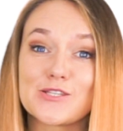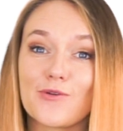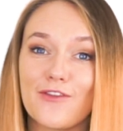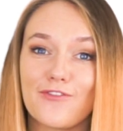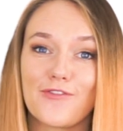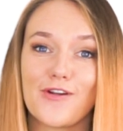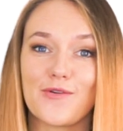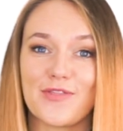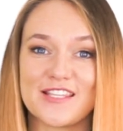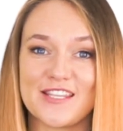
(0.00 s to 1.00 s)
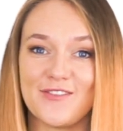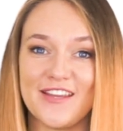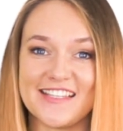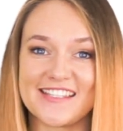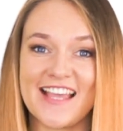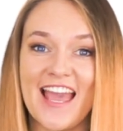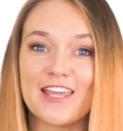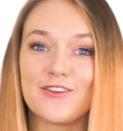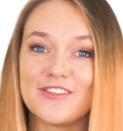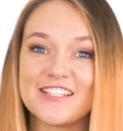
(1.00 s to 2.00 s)
So if you follow the series,
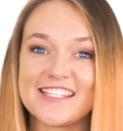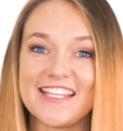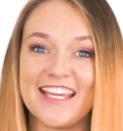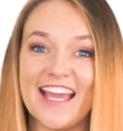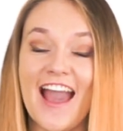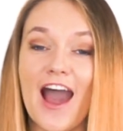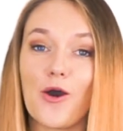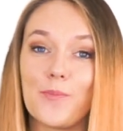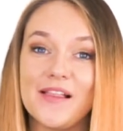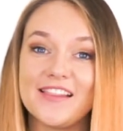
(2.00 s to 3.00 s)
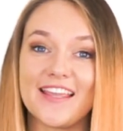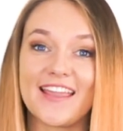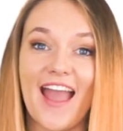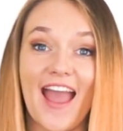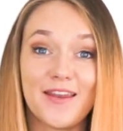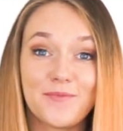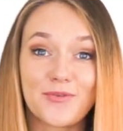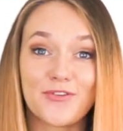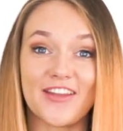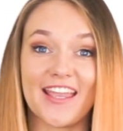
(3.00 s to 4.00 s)
you will see how building and
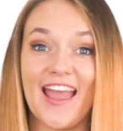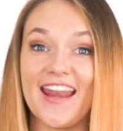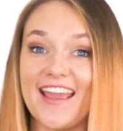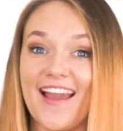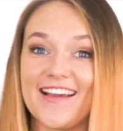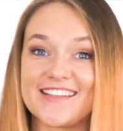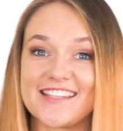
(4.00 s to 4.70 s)
improving an AI